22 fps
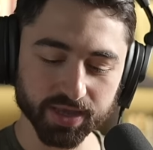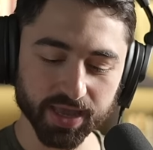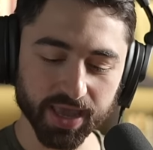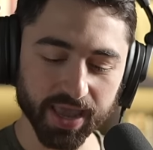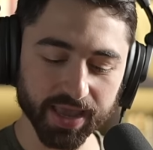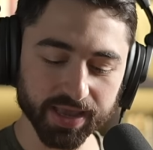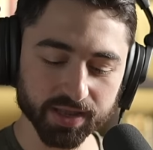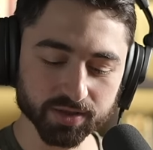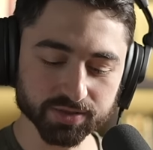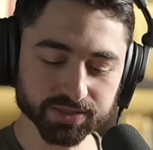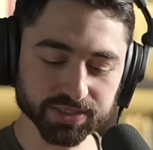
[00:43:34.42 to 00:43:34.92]

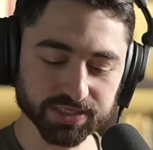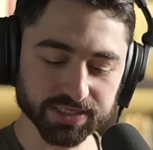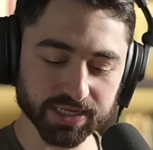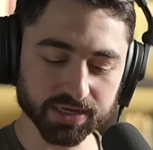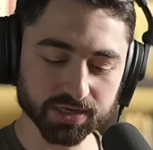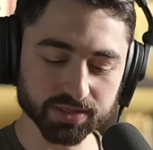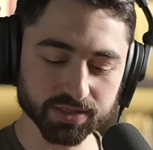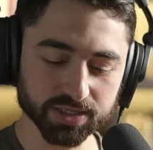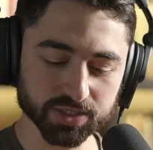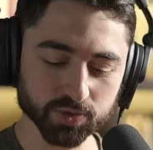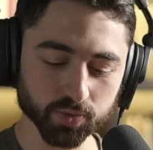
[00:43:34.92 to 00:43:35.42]
angle to
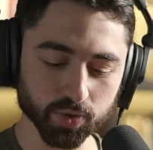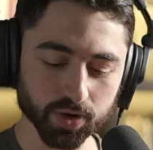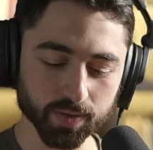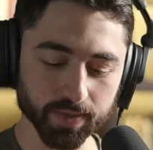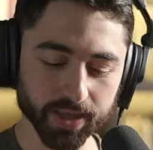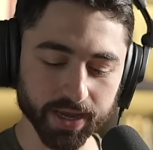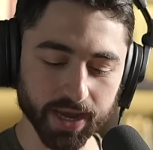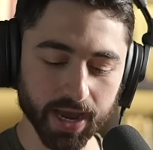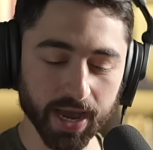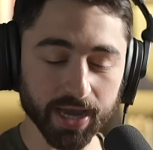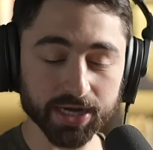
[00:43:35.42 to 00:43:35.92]
take on this where I'm
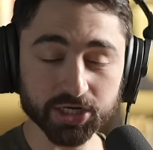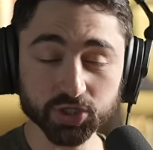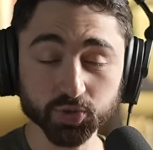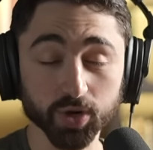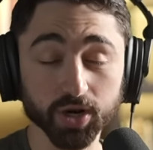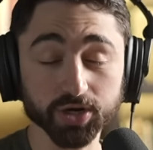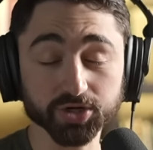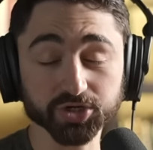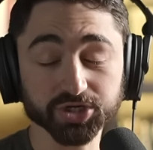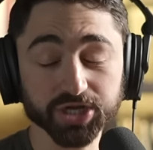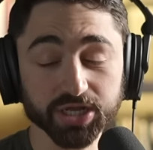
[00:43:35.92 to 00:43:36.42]
like, I just
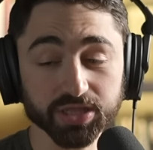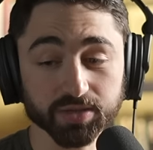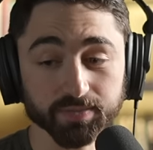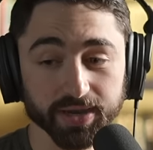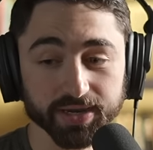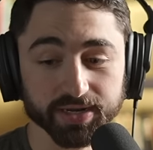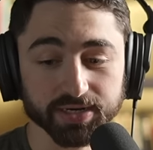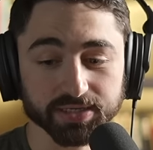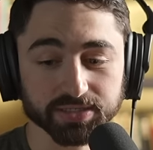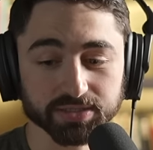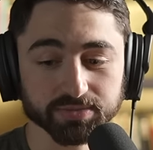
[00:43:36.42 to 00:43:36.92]
want to understand the
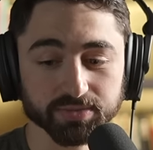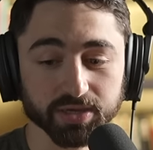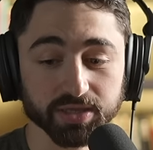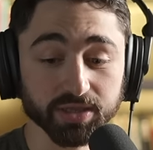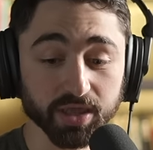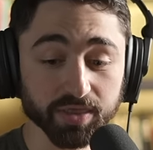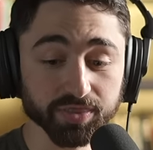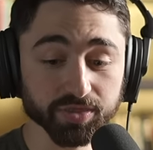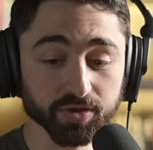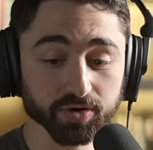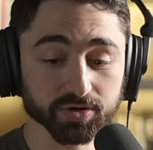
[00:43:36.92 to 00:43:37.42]
mechanism. And
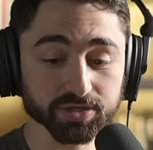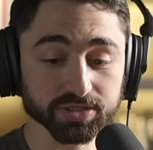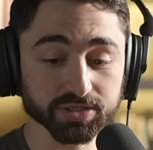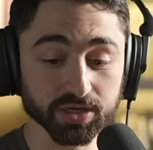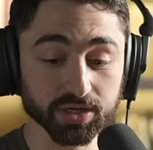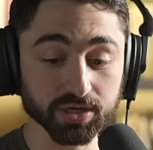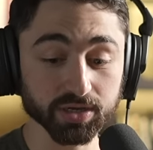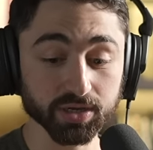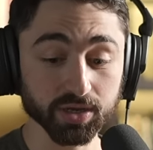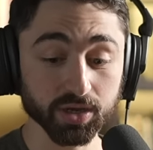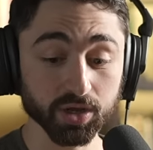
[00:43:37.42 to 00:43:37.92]
then there's
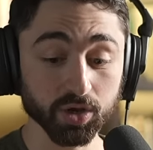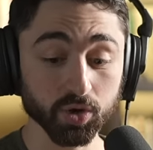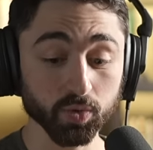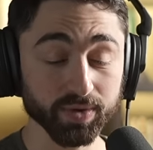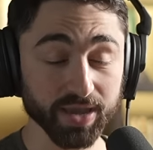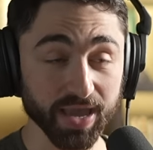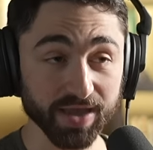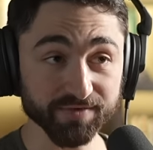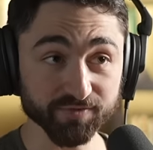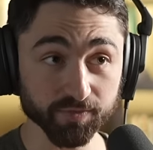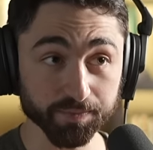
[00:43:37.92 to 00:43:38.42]
the,
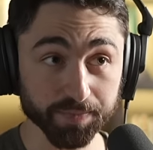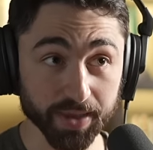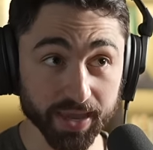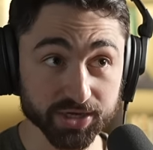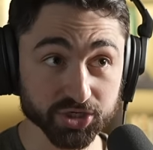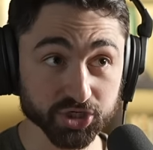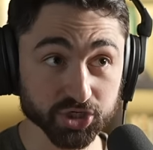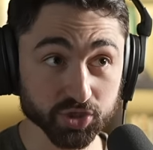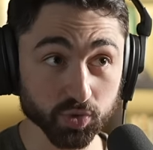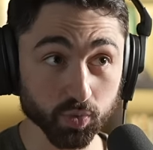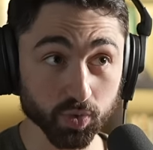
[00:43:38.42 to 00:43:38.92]
we have a
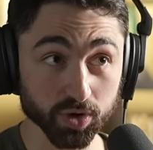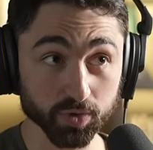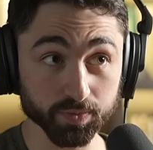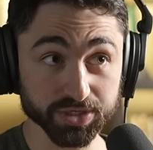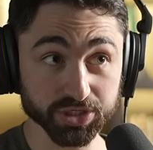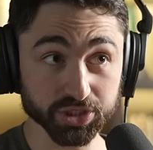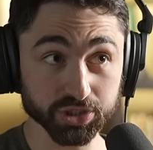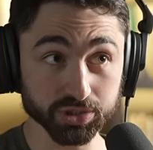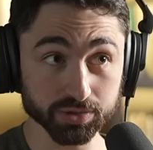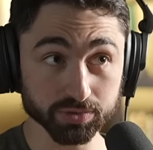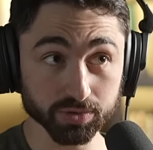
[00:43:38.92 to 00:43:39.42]
patient, what do
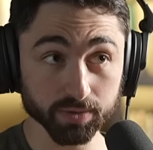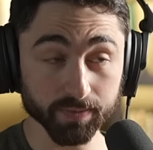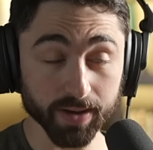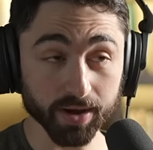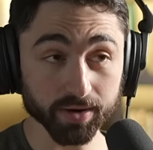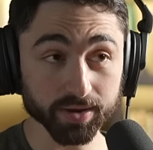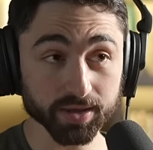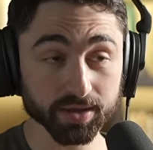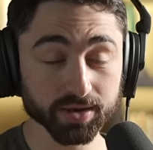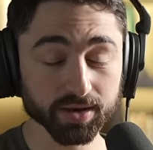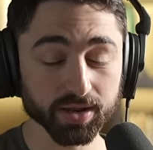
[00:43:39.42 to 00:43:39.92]
we do
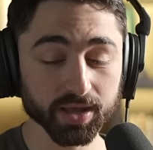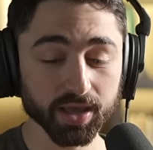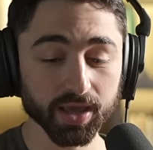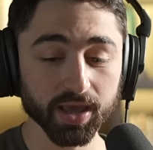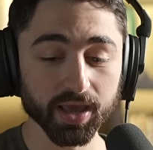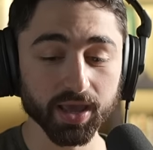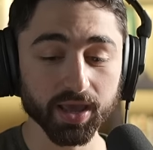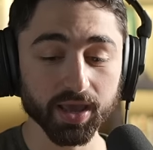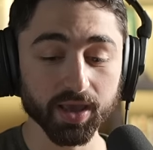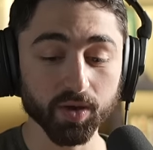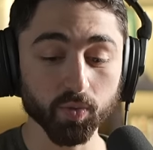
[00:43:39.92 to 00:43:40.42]
about it? Mm
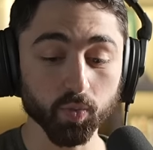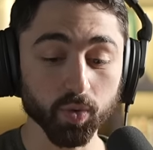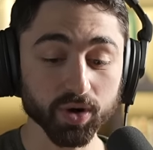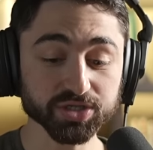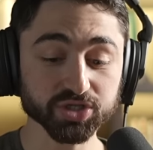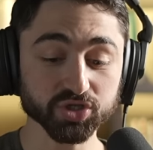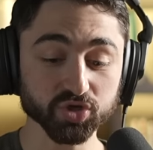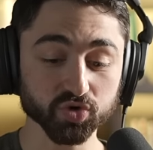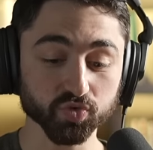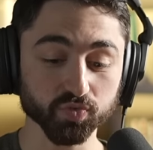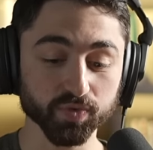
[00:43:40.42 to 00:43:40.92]
-hmm. what
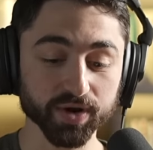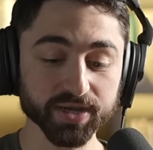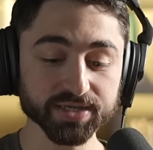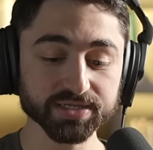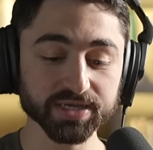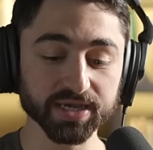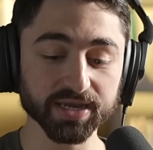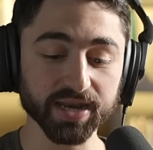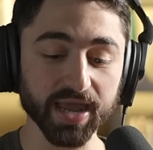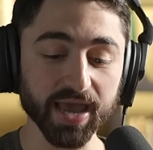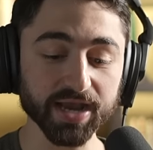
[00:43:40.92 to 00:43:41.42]
is the
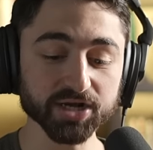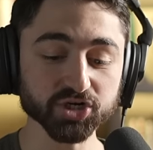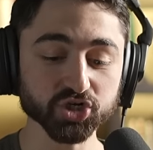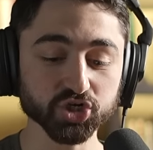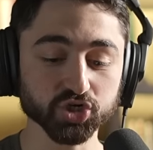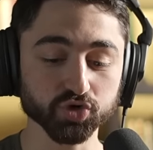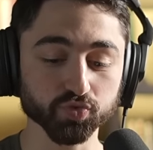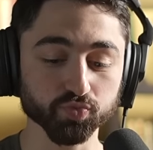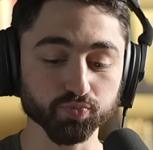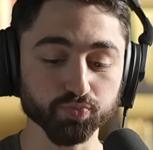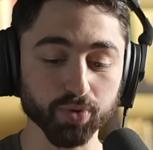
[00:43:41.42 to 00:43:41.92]
risk? And
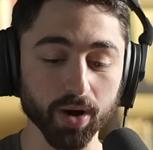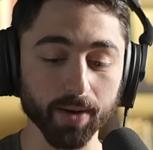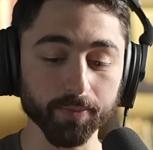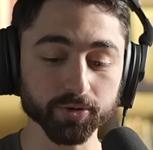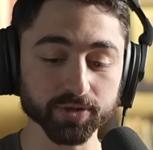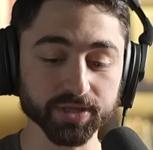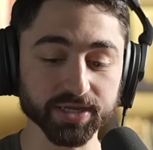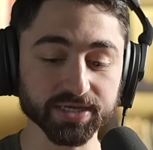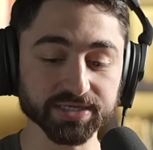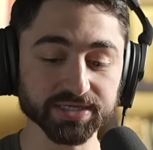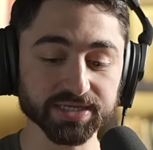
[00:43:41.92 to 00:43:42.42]
actually, to
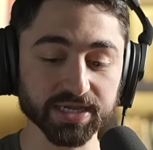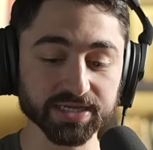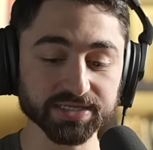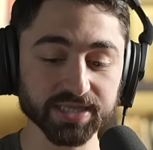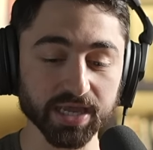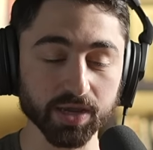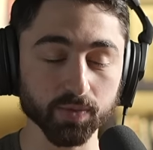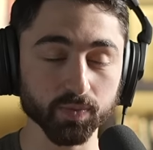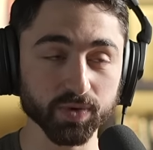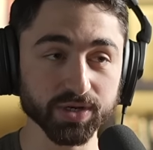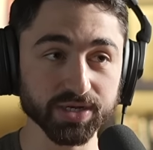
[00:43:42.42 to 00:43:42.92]
properly assess
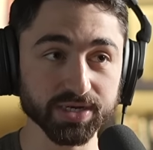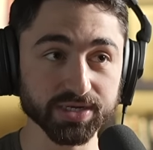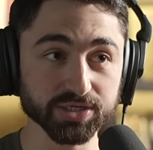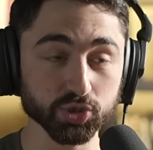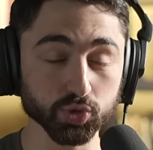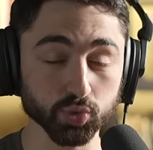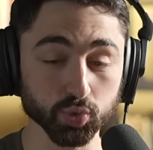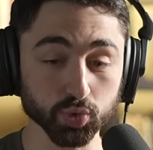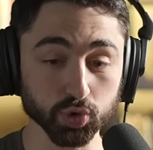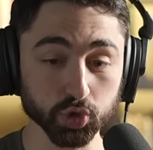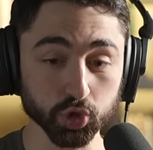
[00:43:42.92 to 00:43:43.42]
that, we need
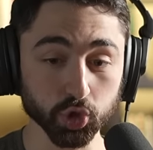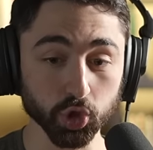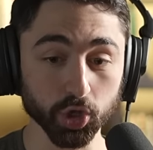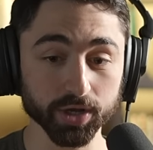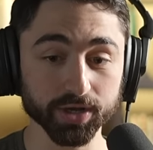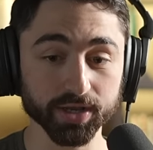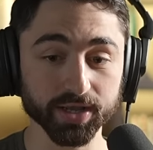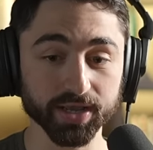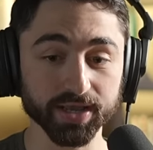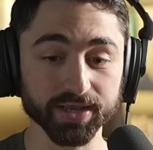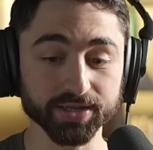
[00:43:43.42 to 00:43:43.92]
to
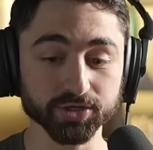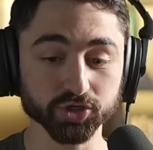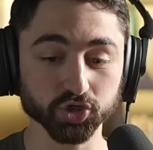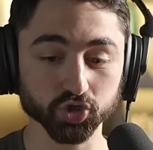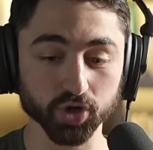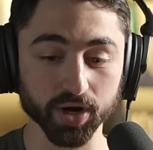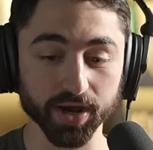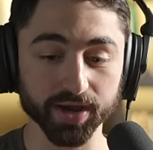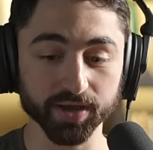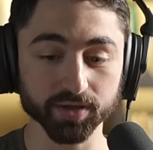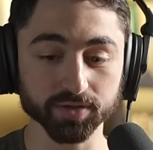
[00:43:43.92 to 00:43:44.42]
look in
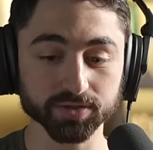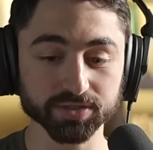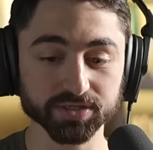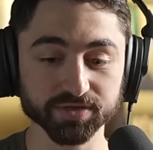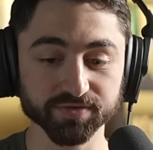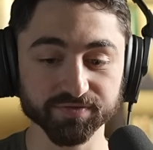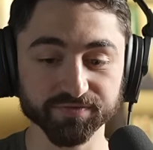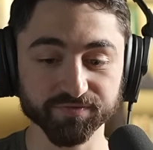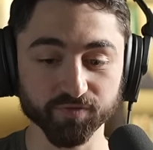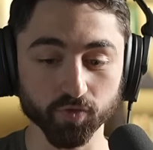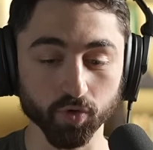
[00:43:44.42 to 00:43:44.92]

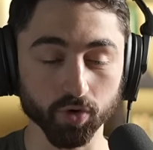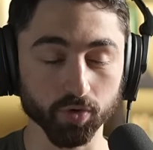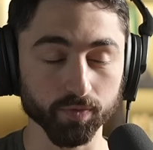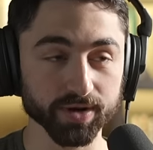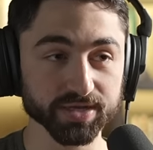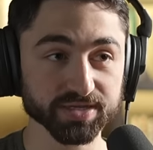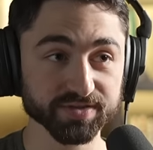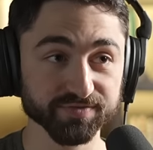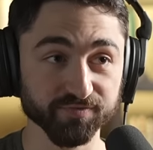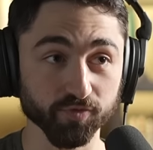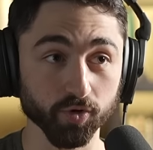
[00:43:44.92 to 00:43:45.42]
trials for
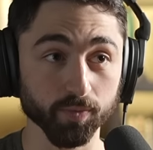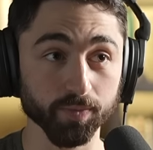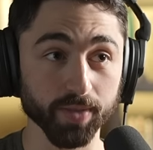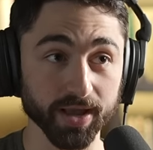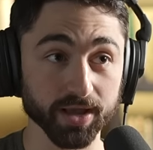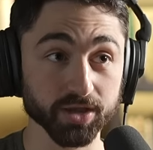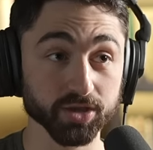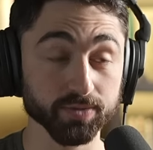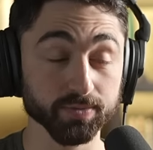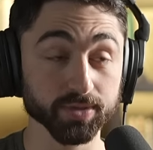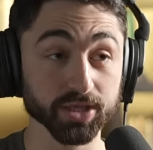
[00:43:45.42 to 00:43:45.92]
risk, for
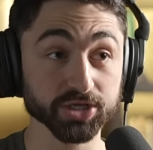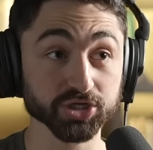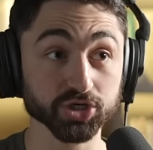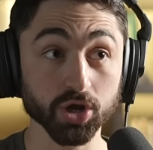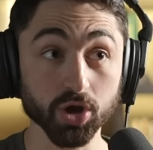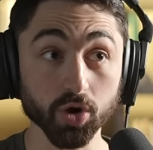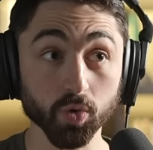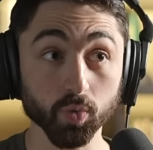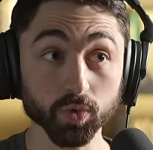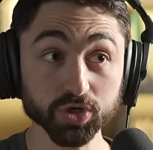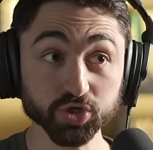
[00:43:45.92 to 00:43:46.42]
plaque accumulation,
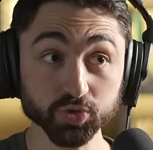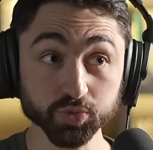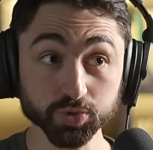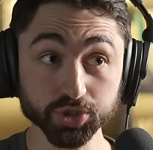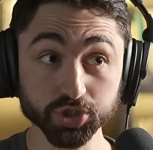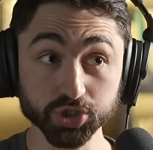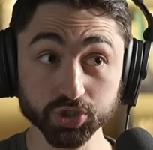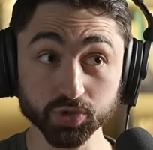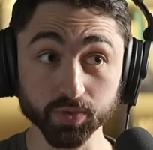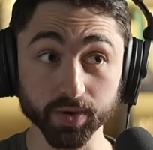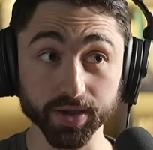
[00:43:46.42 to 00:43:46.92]
which
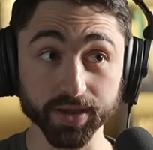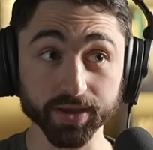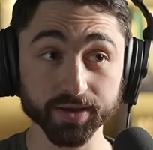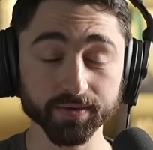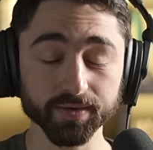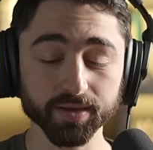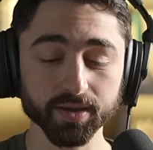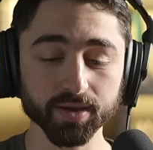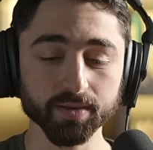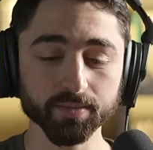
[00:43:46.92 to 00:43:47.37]
we're doing.